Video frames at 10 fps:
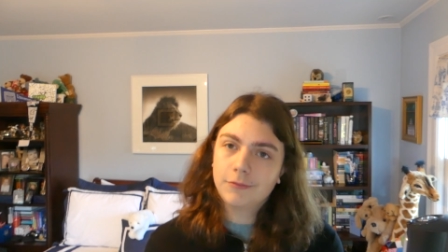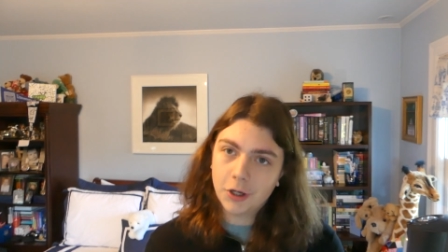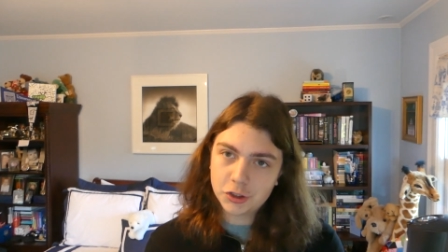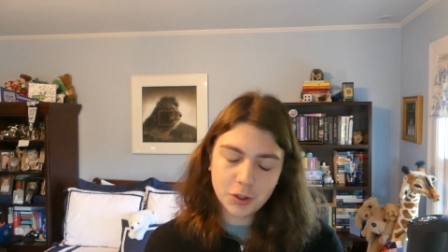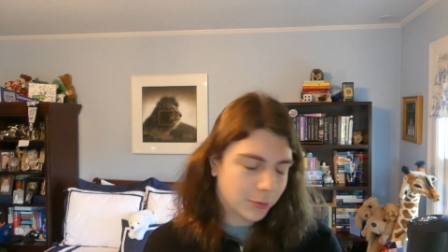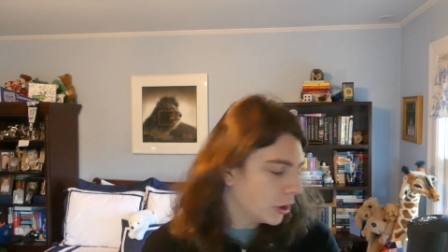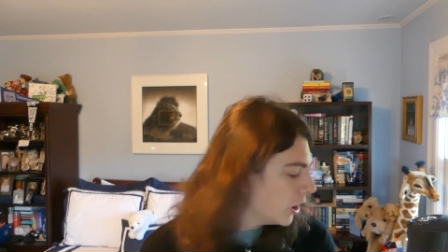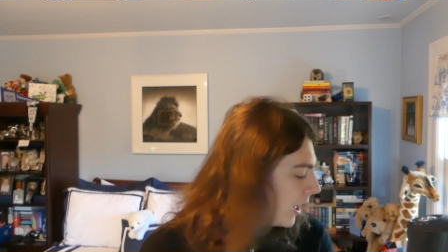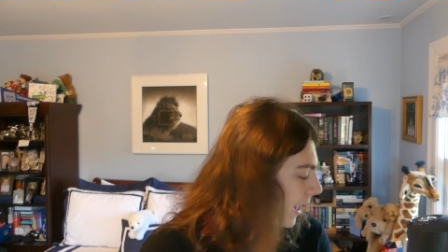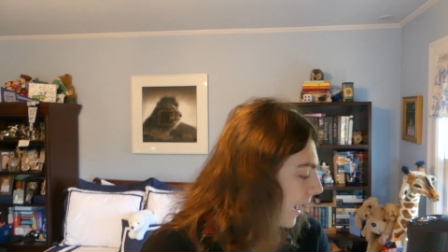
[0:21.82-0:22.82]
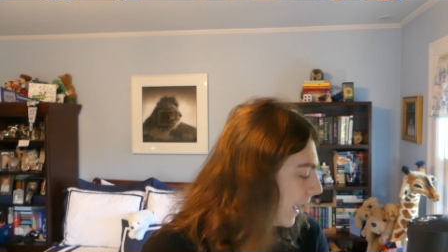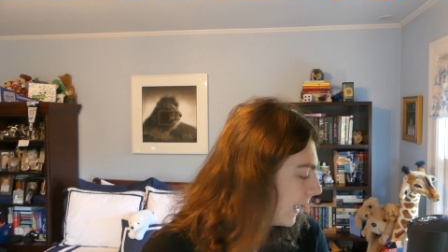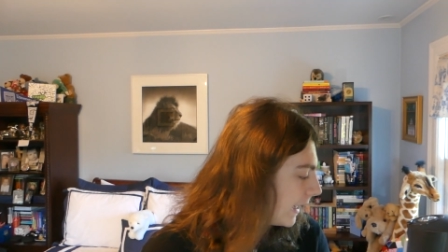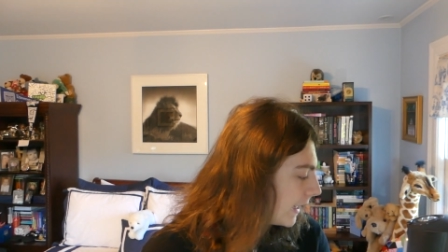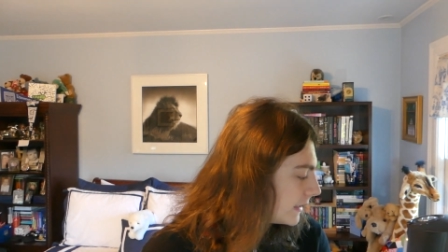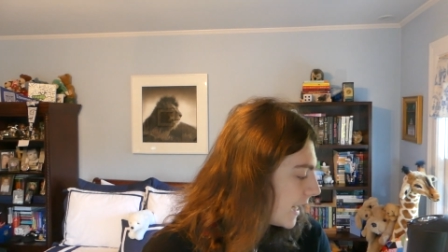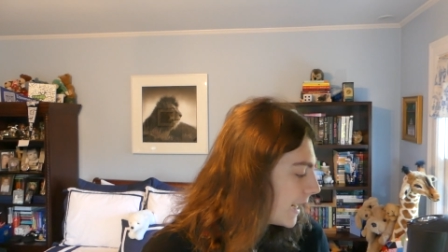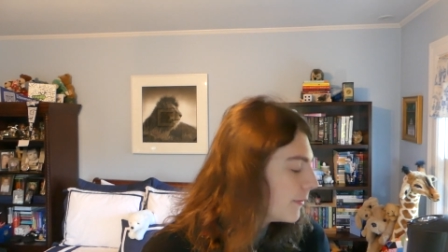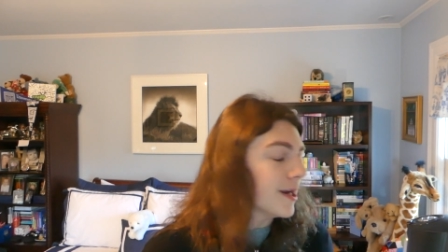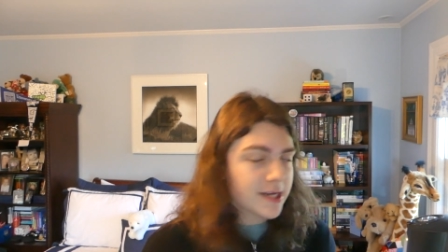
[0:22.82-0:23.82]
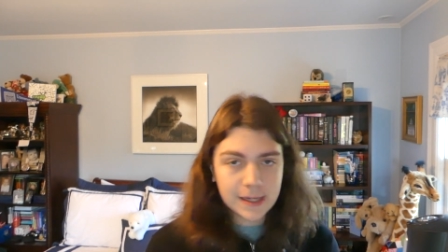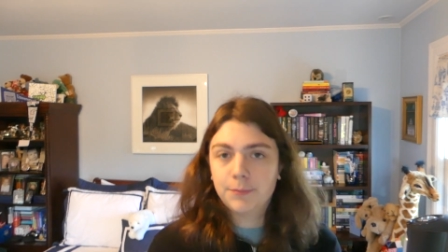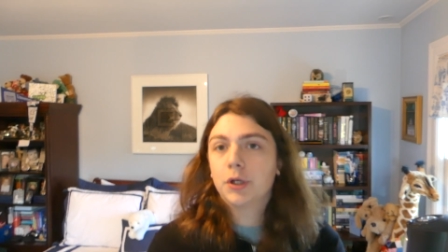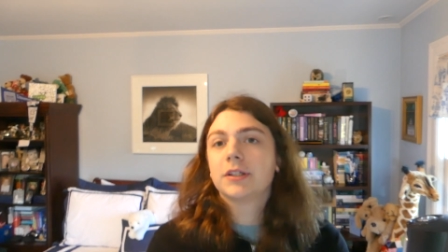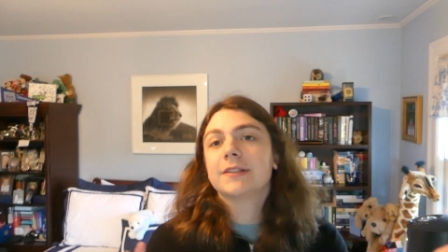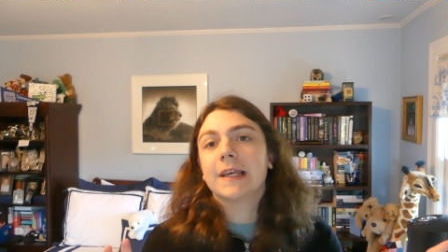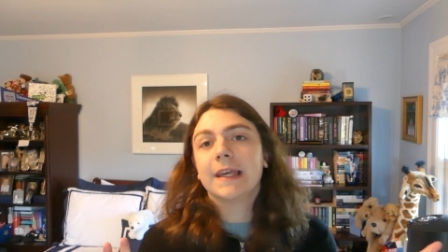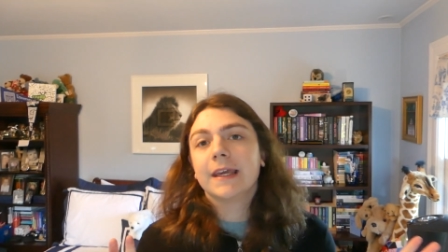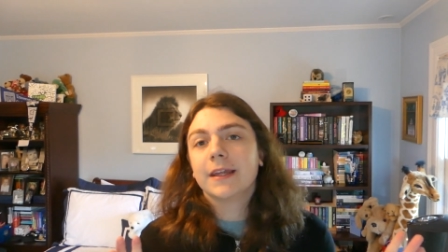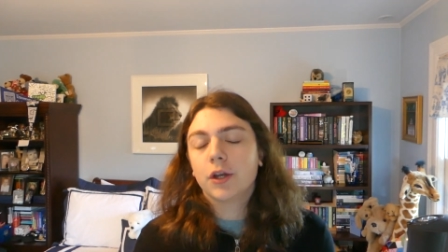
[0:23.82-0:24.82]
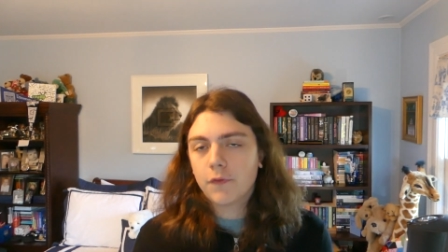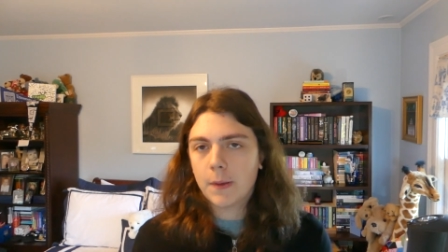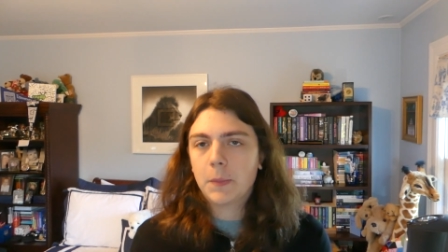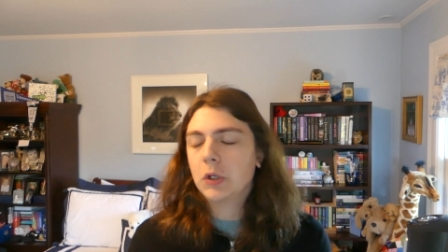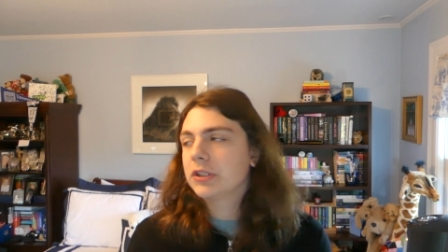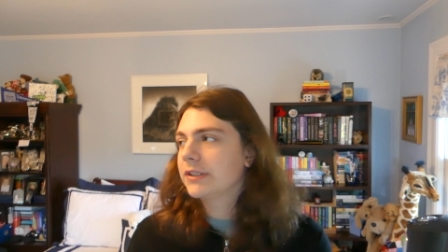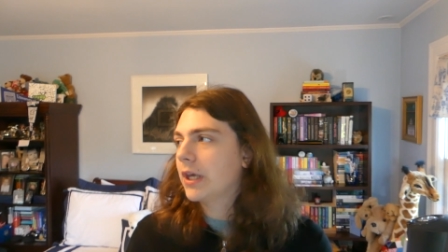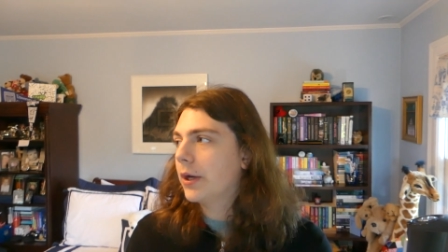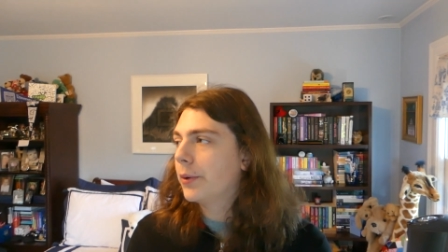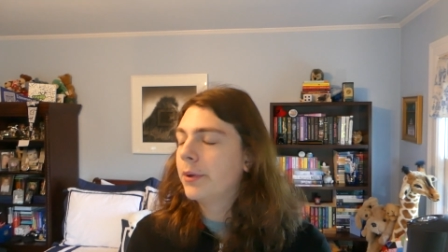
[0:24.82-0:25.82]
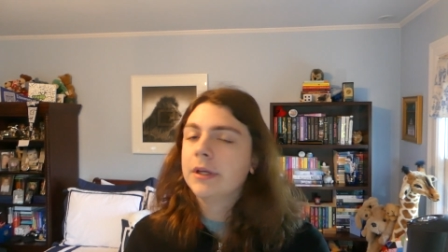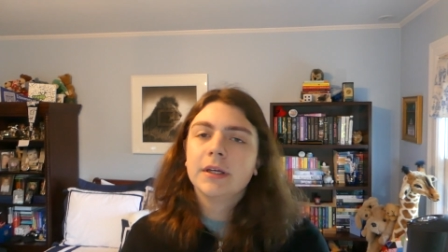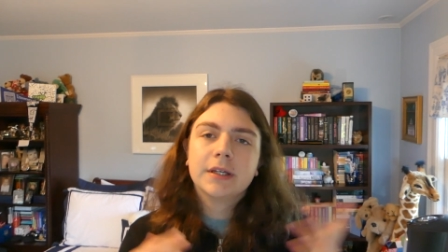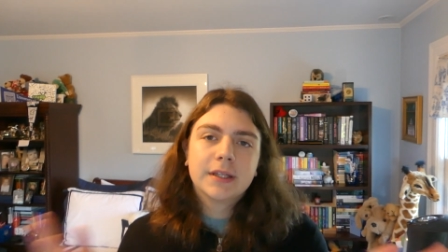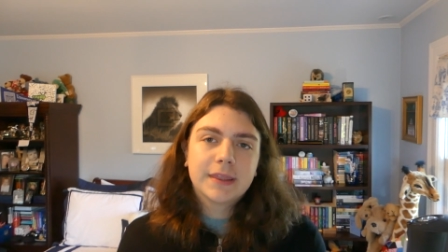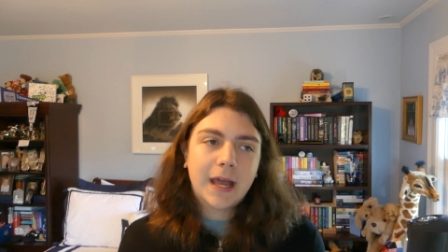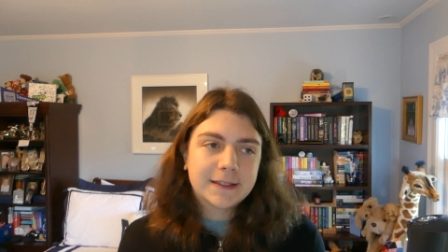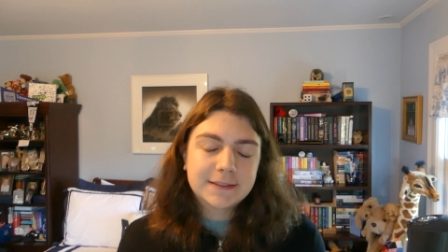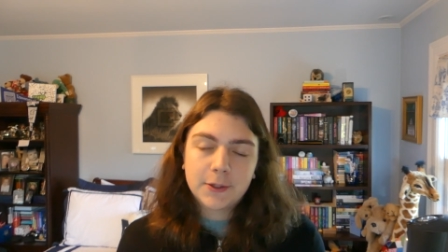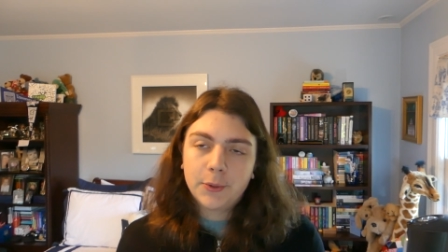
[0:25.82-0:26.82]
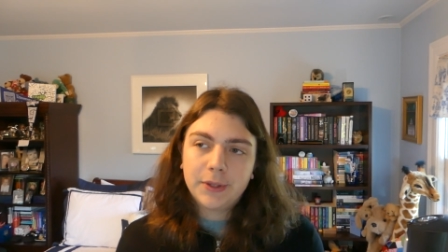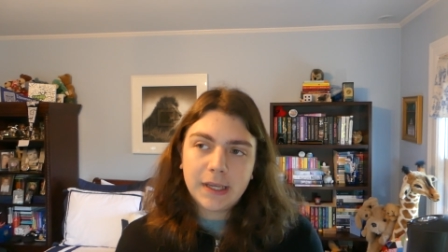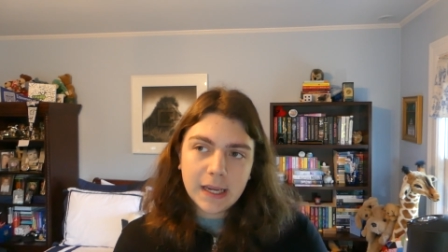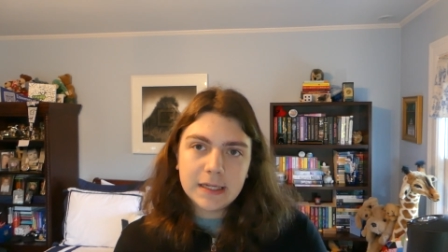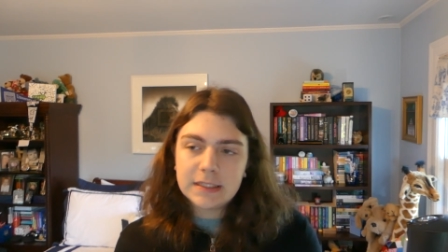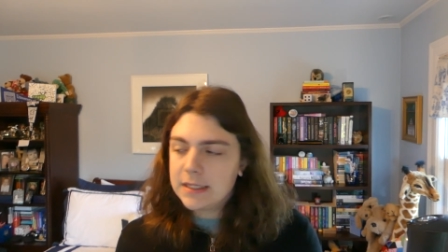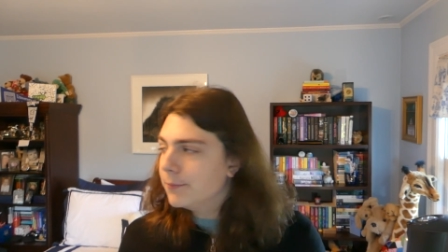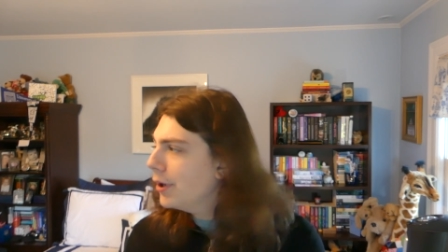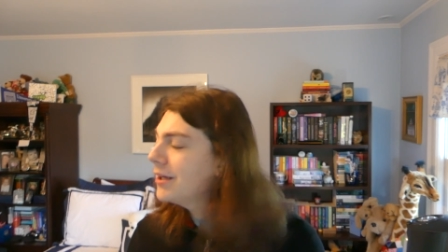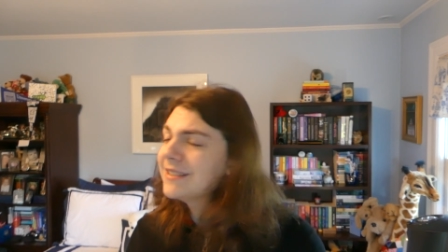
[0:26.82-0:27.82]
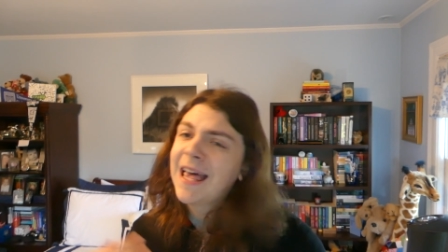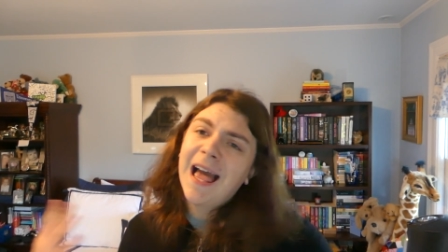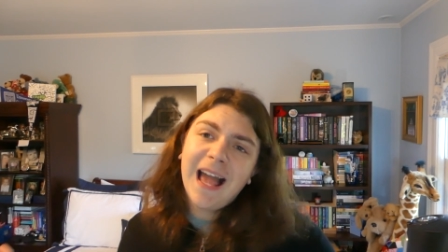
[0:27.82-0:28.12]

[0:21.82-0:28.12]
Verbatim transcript: October, and I read 10 books in November, so that's only 18 books.